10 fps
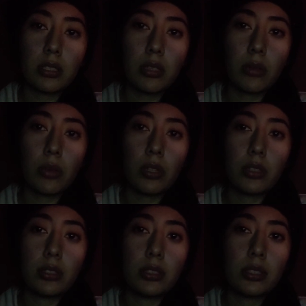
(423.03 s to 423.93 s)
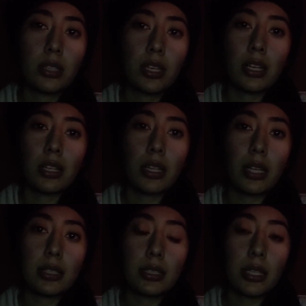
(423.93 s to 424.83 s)
I was
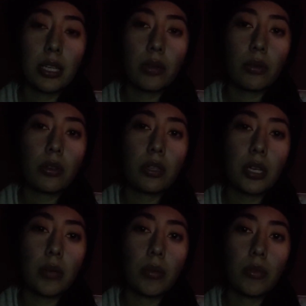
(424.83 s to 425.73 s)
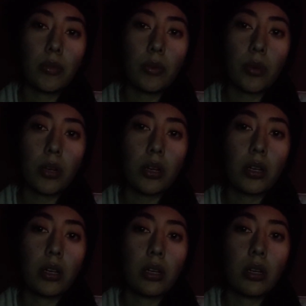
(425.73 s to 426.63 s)
last night or the night before.
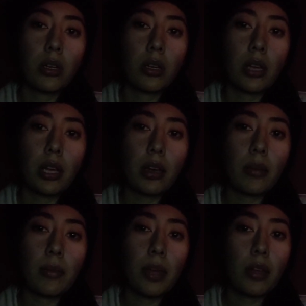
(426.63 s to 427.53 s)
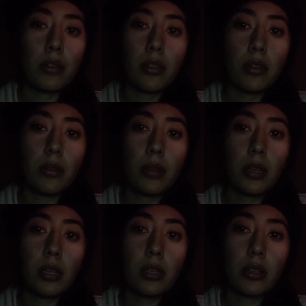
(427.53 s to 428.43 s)
I'm not
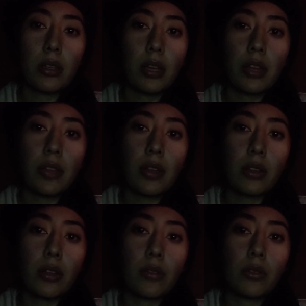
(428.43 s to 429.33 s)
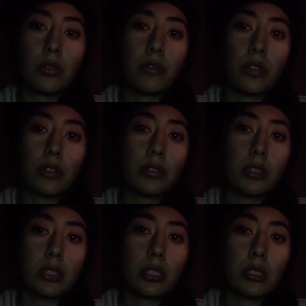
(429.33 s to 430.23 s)
at that level of
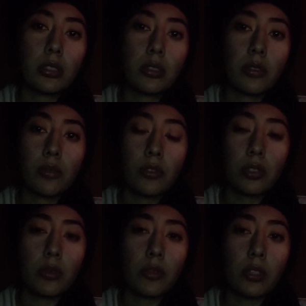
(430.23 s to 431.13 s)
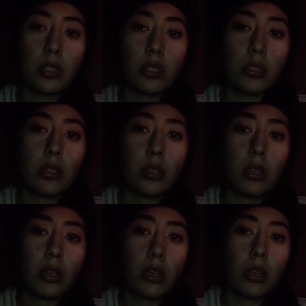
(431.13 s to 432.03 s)
nervousness for some reason.
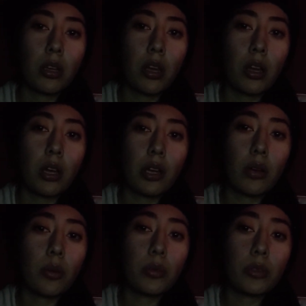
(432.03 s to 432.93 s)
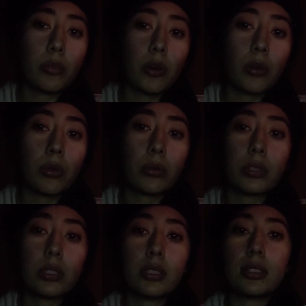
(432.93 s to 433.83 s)
I hope tomorrow
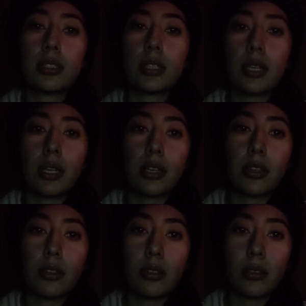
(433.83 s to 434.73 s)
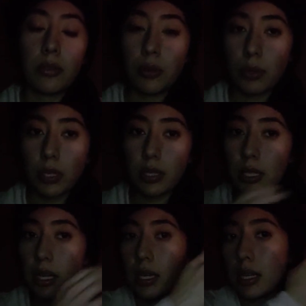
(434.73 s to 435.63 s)
is a great
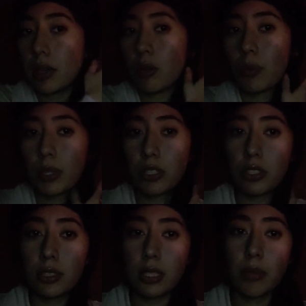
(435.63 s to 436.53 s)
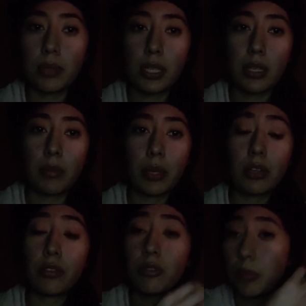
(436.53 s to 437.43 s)
day, and I hope it just keeps getting
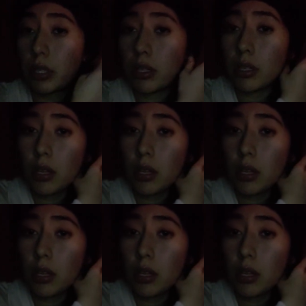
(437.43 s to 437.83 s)
better from here.